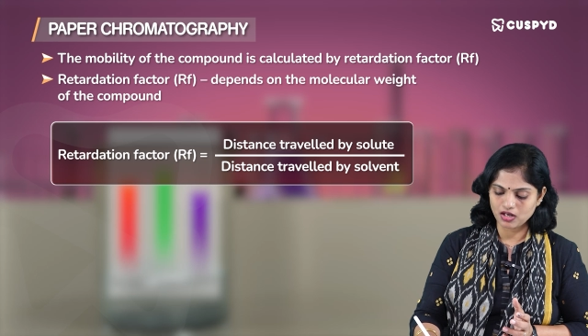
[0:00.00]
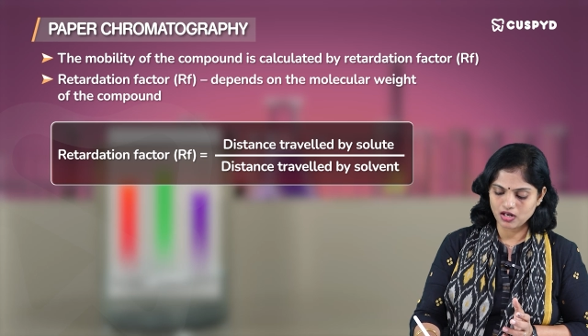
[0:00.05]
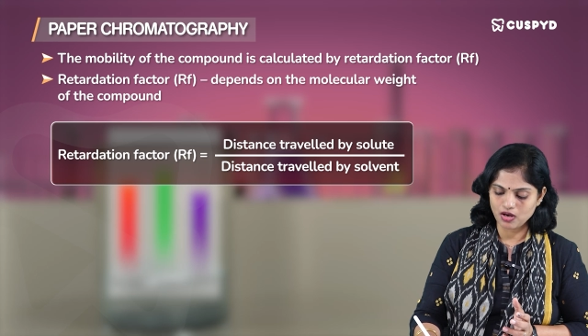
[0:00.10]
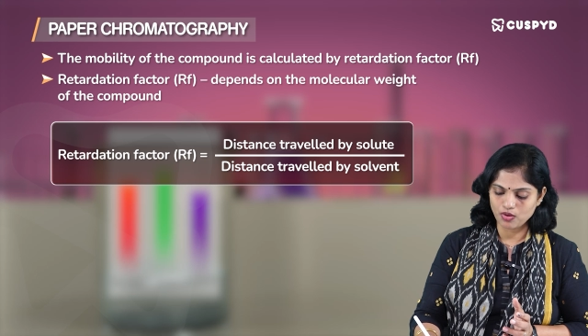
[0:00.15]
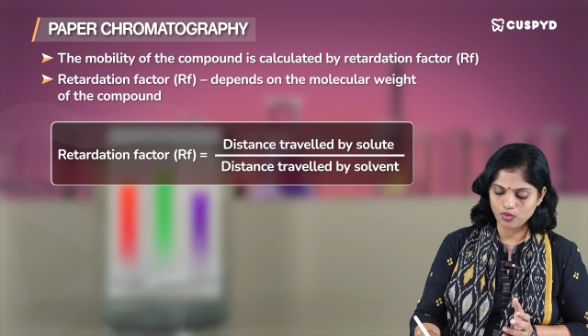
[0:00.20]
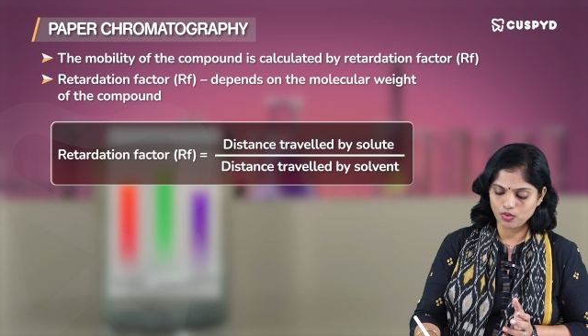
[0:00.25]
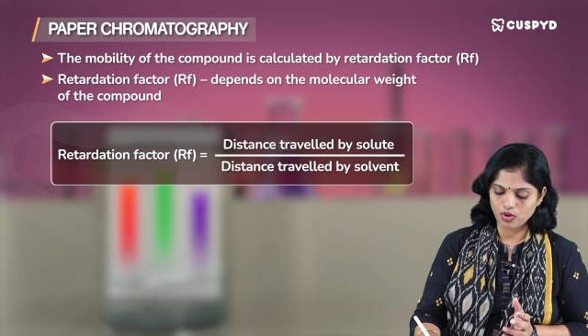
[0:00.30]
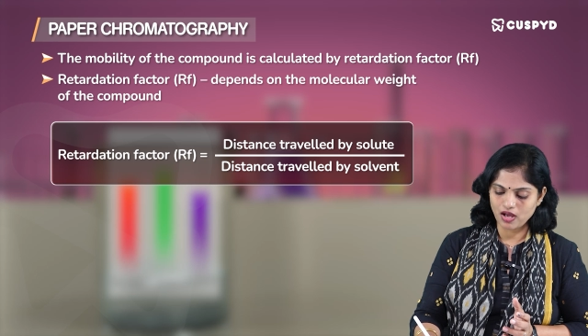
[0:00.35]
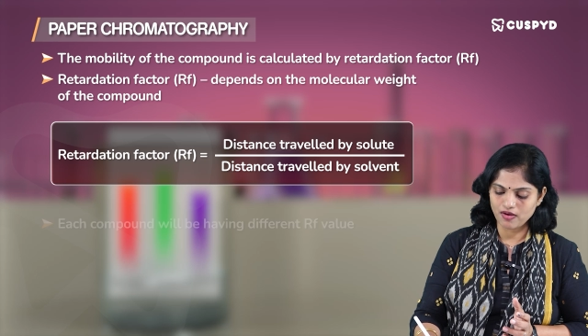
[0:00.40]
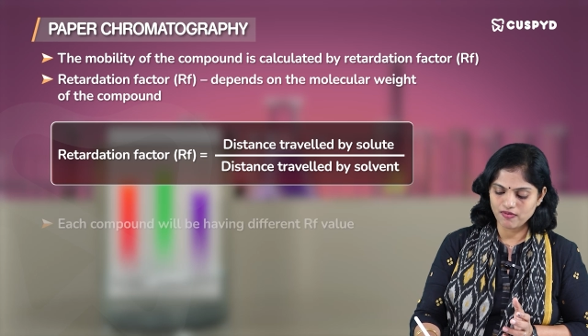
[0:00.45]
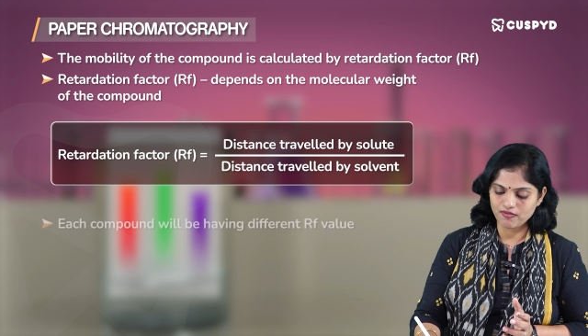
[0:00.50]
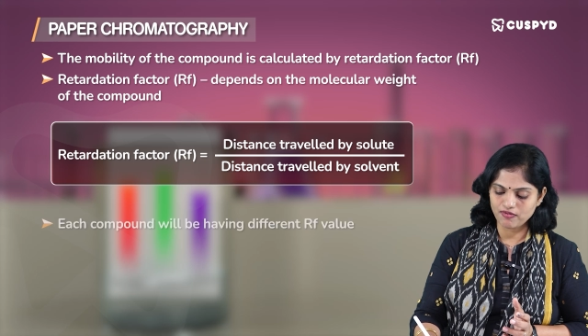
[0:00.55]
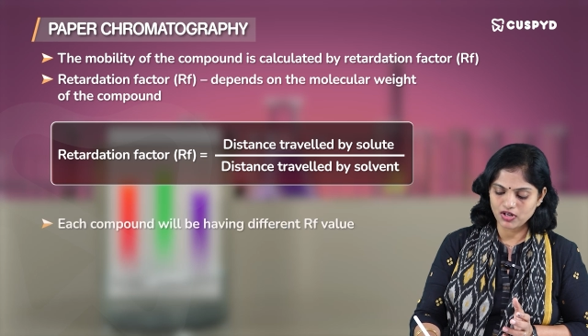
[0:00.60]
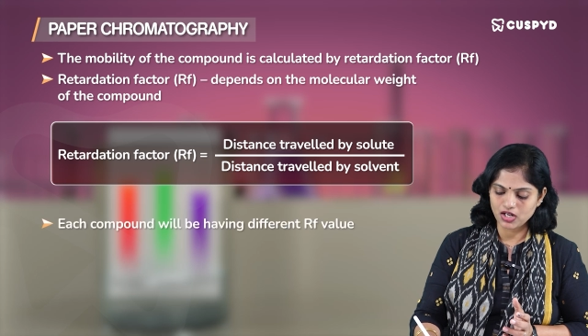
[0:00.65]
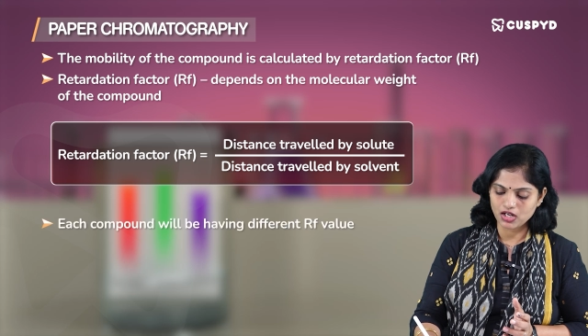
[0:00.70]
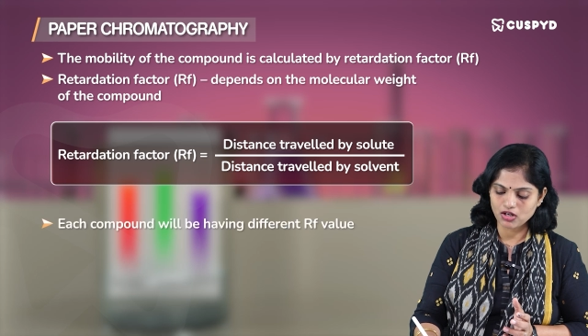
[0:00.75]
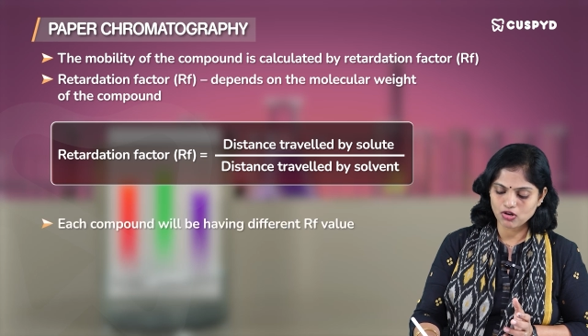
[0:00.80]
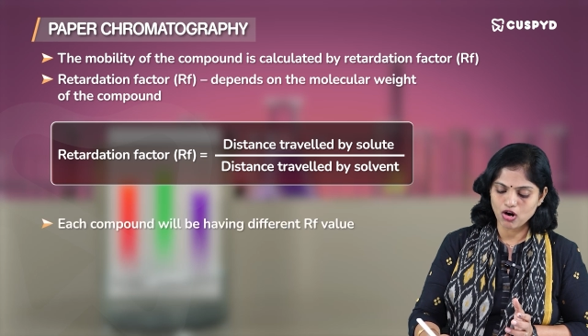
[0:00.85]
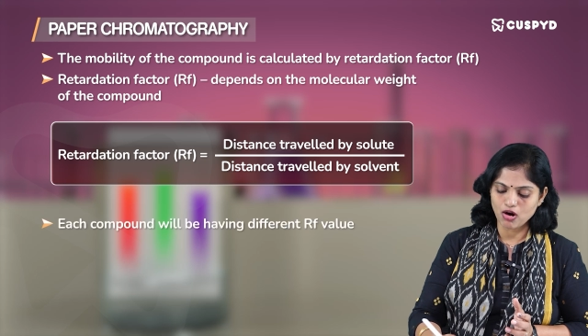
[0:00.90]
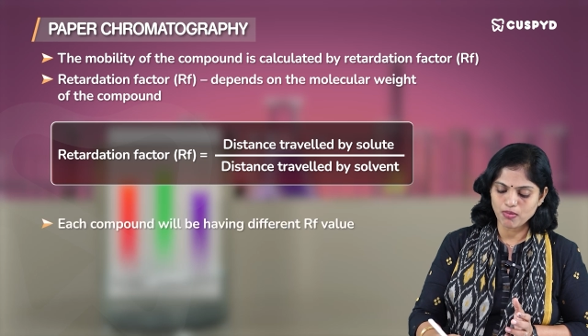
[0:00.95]
Now,
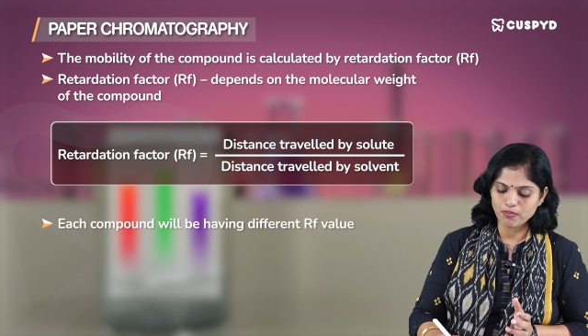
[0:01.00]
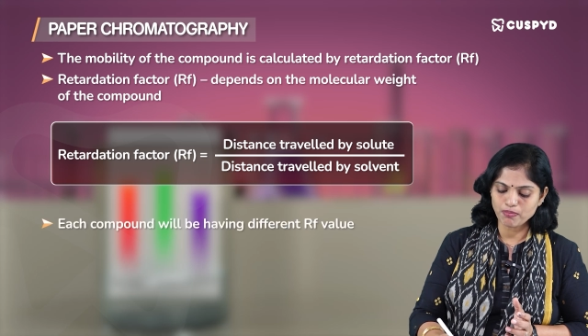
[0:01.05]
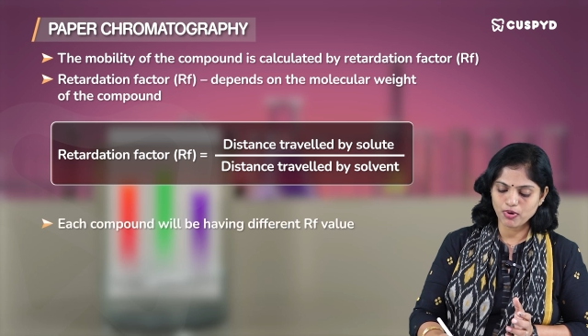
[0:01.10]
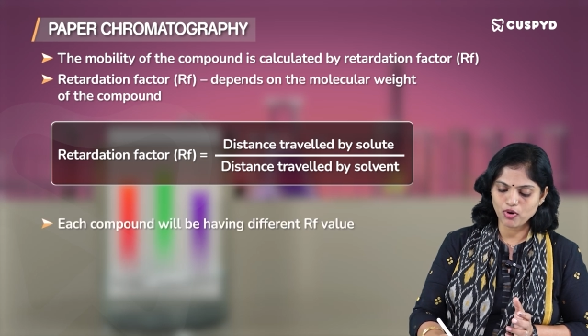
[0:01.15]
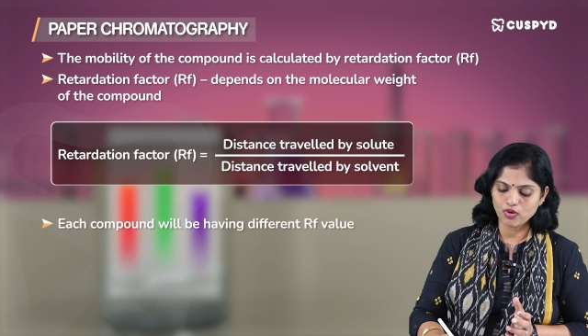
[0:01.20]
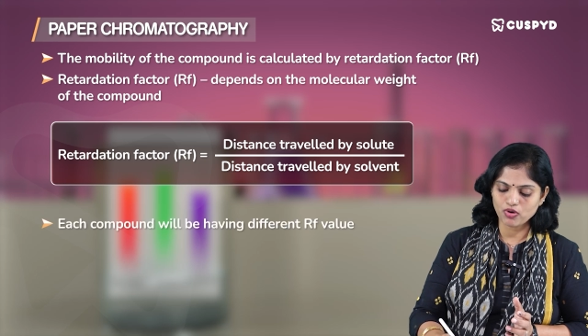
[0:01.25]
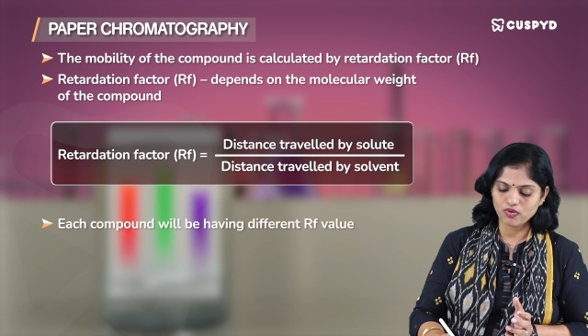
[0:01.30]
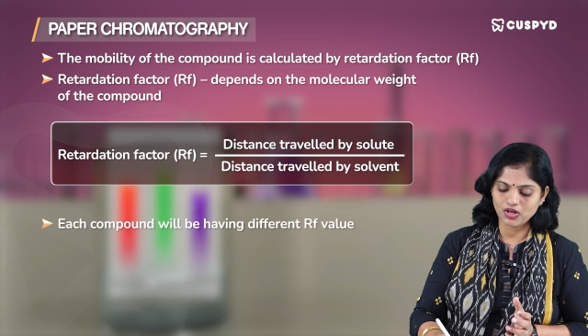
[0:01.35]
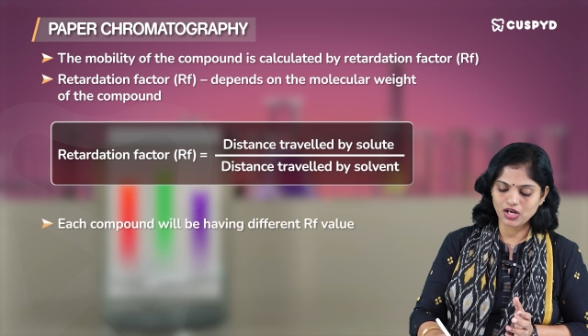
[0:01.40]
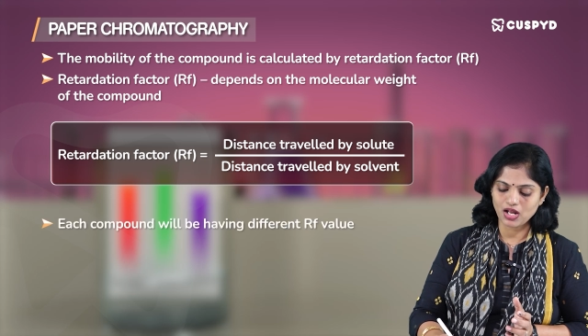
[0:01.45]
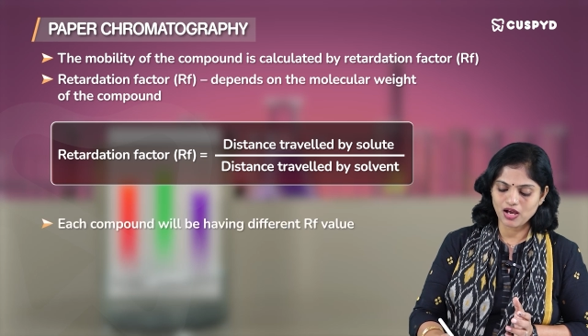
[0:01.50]
every compound will